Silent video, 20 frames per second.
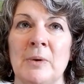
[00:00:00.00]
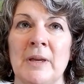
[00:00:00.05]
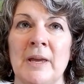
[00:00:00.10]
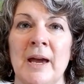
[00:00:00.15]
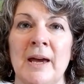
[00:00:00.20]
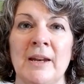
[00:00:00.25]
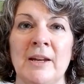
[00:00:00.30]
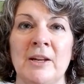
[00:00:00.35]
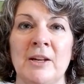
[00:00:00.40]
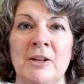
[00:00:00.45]
we
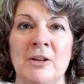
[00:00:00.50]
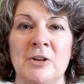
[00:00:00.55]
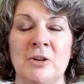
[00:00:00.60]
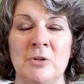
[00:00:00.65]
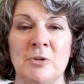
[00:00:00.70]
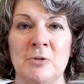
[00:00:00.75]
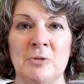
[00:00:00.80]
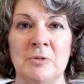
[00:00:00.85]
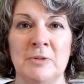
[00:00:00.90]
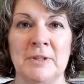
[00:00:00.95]
had a
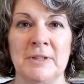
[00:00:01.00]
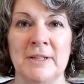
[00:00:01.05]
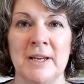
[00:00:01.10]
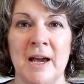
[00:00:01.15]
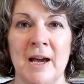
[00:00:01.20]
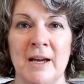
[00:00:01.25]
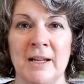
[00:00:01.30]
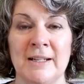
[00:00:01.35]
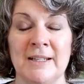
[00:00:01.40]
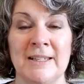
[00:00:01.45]
new
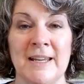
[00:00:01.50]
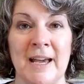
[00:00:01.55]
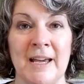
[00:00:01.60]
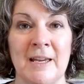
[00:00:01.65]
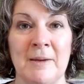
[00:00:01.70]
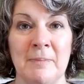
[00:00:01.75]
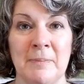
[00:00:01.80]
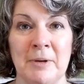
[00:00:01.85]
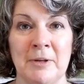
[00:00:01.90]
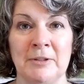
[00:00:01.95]

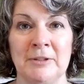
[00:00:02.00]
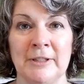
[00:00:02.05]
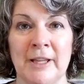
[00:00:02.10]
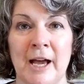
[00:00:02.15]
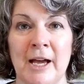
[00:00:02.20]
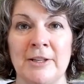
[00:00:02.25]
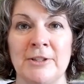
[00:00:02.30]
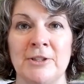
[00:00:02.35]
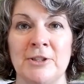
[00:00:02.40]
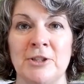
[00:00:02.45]
deck built
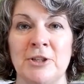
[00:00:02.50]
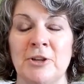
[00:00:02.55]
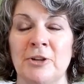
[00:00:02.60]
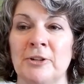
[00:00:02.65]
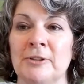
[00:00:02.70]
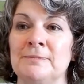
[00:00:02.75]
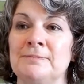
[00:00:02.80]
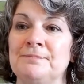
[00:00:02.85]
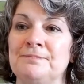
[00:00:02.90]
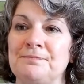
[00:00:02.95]
last
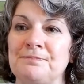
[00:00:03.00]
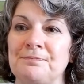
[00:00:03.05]
year.